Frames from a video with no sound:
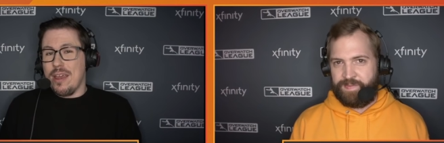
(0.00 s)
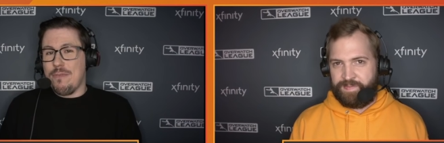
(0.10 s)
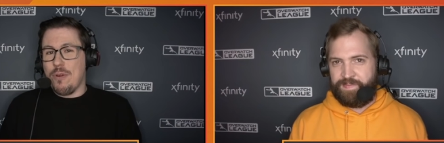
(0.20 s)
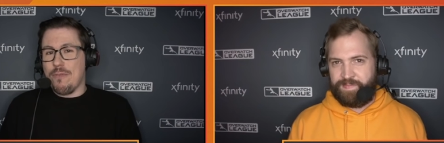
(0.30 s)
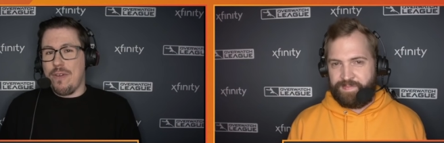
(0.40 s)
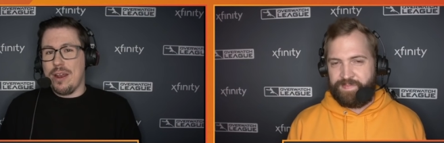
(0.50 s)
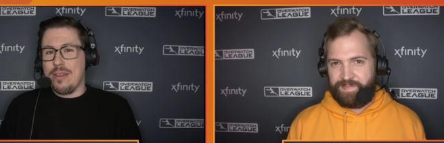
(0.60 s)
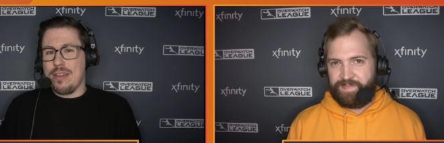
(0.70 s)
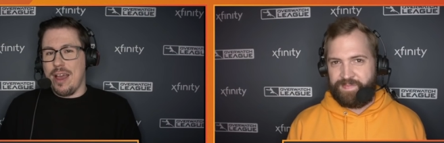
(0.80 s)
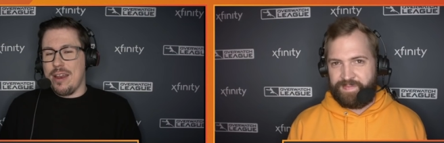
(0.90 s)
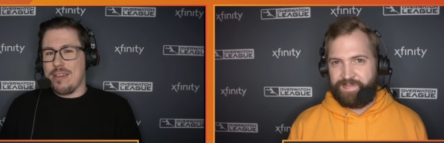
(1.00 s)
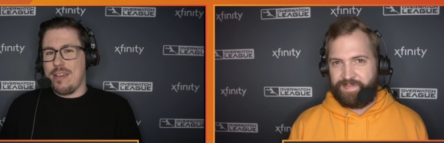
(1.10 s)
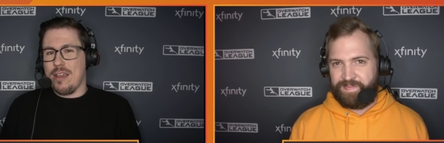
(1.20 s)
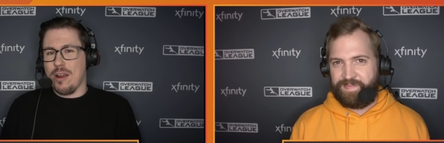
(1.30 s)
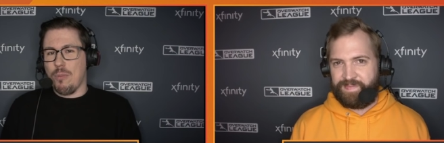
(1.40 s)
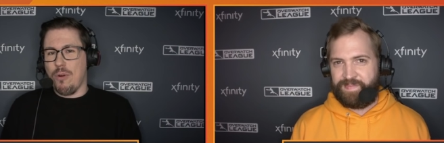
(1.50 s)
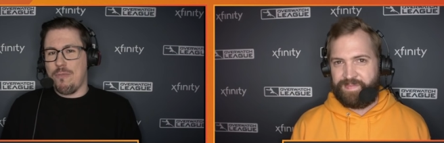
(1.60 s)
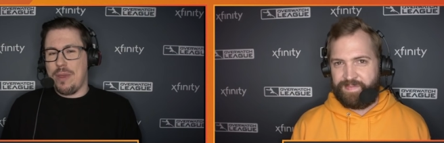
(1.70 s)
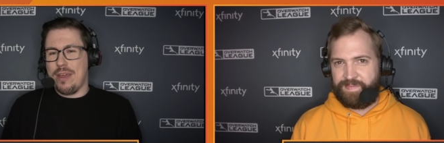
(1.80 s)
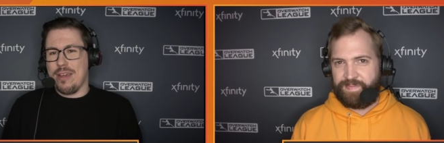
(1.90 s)
Speaker 1: if you're a fan of the dynasty here,
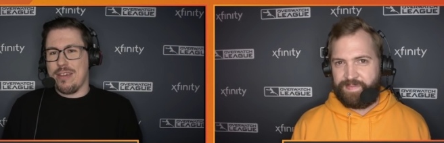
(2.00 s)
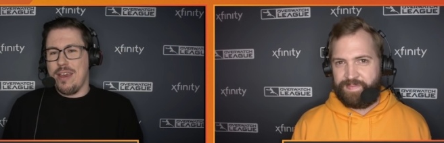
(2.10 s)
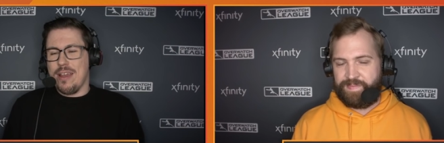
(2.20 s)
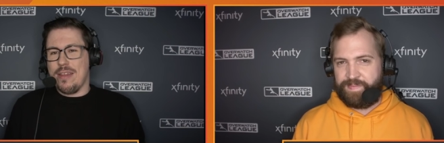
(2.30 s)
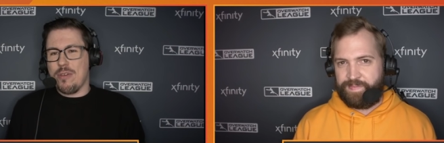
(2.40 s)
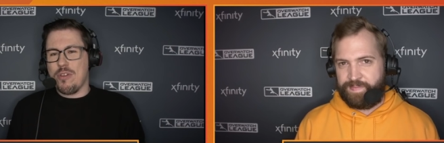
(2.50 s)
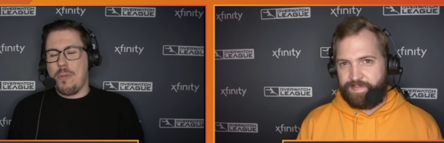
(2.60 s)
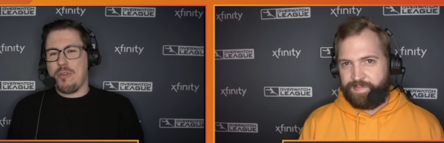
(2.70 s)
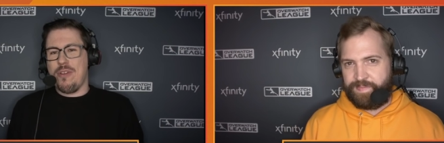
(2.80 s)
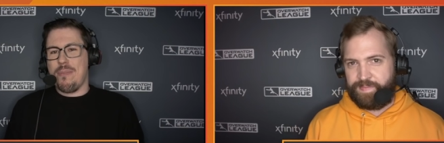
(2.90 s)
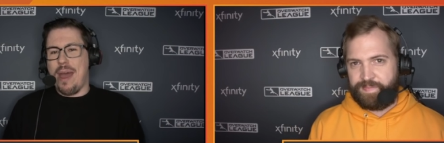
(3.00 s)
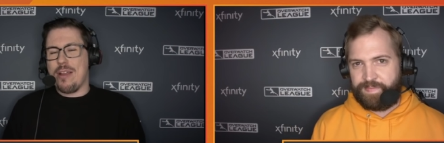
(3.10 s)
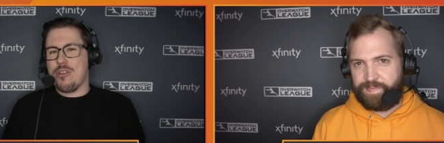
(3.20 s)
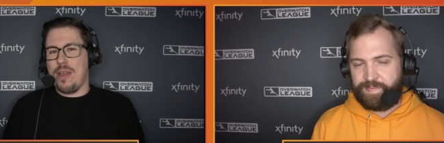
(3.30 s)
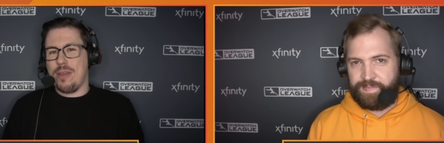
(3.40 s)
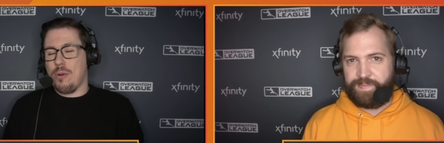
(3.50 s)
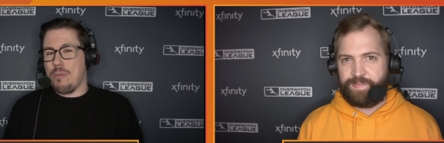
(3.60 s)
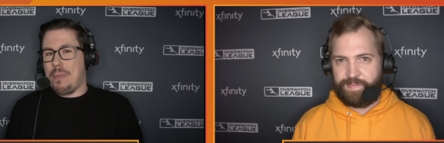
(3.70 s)
Wolf, because this is supposed to be a match that they are